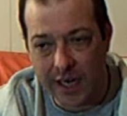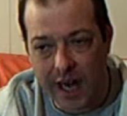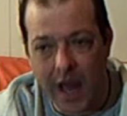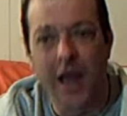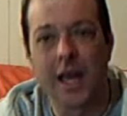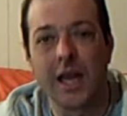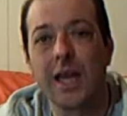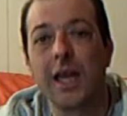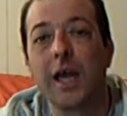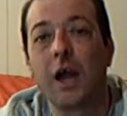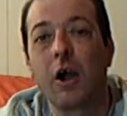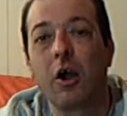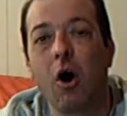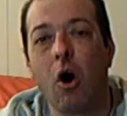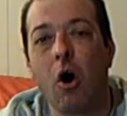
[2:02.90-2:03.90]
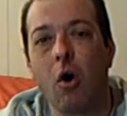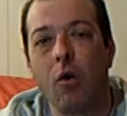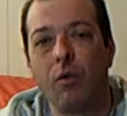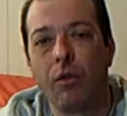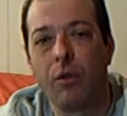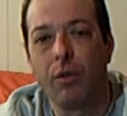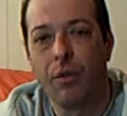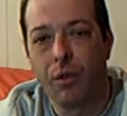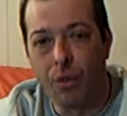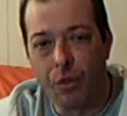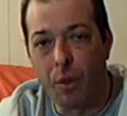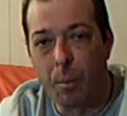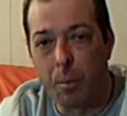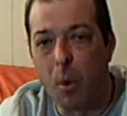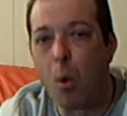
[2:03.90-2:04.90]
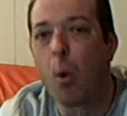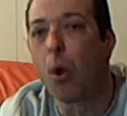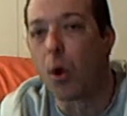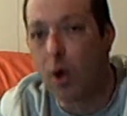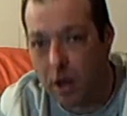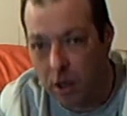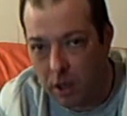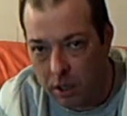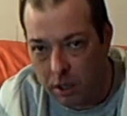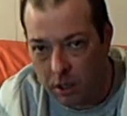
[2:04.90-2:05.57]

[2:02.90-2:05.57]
an idea called the board.